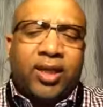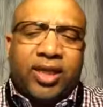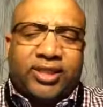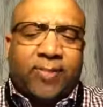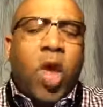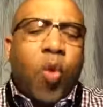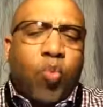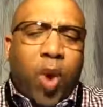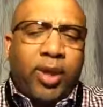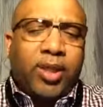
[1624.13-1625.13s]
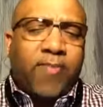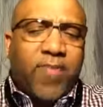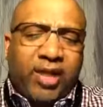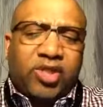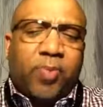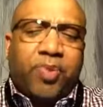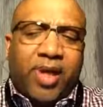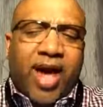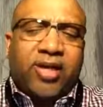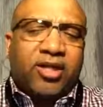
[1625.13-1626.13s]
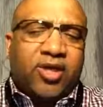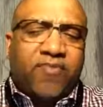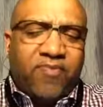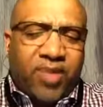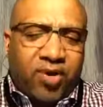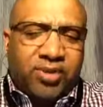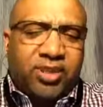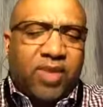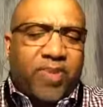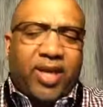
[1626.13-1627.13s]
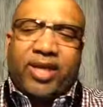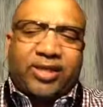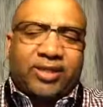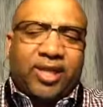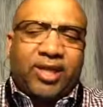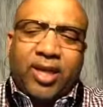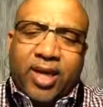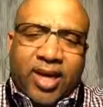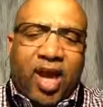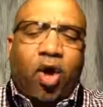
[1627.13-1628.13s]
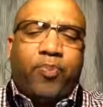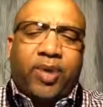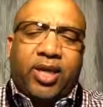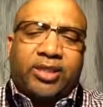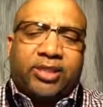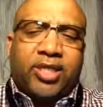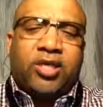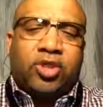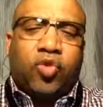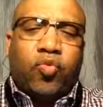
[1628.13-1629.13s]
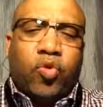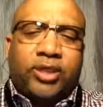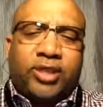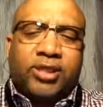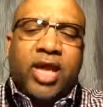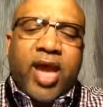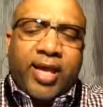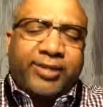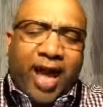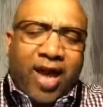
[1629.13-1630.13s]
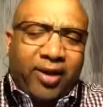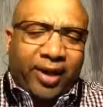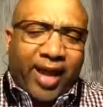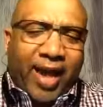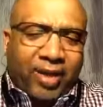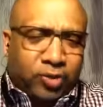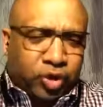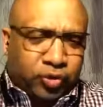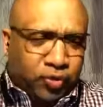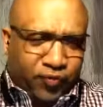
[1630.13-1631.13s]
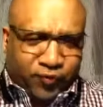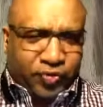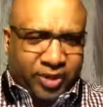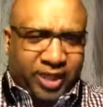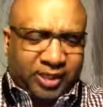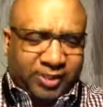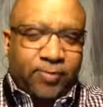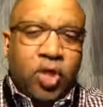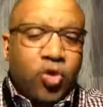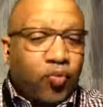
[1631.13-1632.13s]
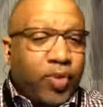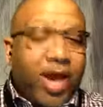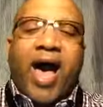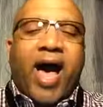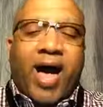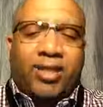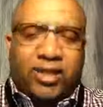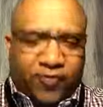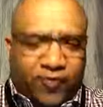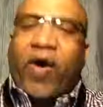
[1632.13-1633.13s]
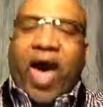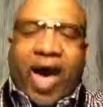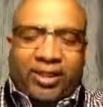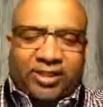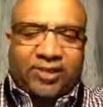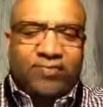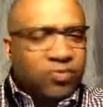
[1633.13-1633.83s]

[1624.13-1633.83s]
Listen, one of the major blockers of mercy being extended and help being extended to towards us is our lack of truthfulness. We hide the facts.